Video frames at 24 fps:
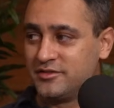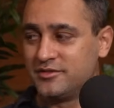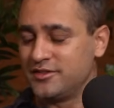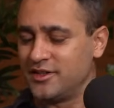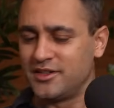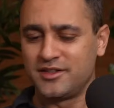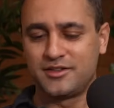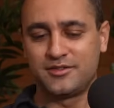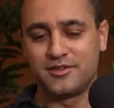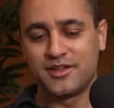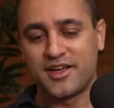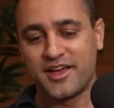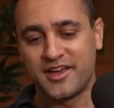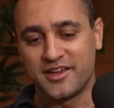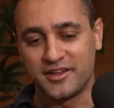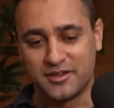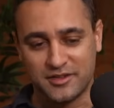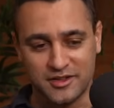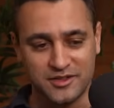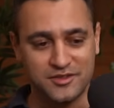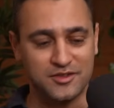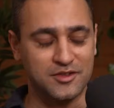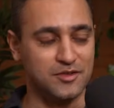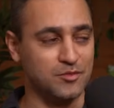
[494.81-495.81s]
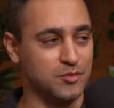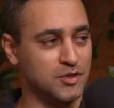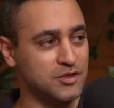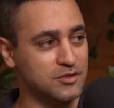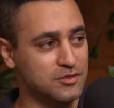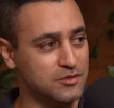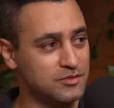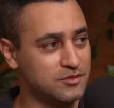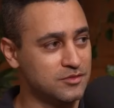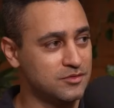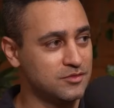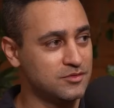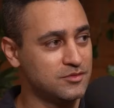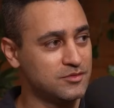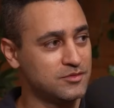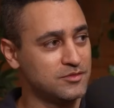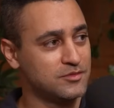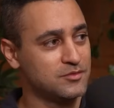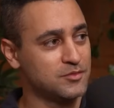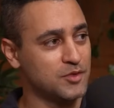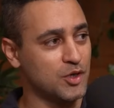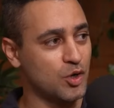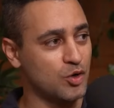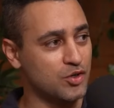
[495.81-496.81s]
Like, hey, listen,
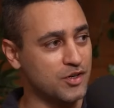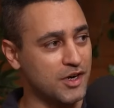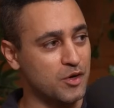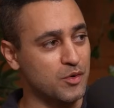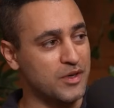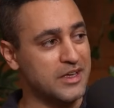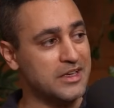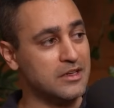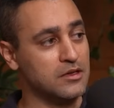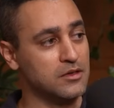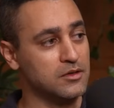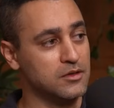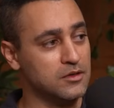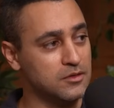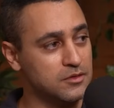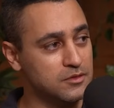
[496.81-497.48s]
we're all trying to heal.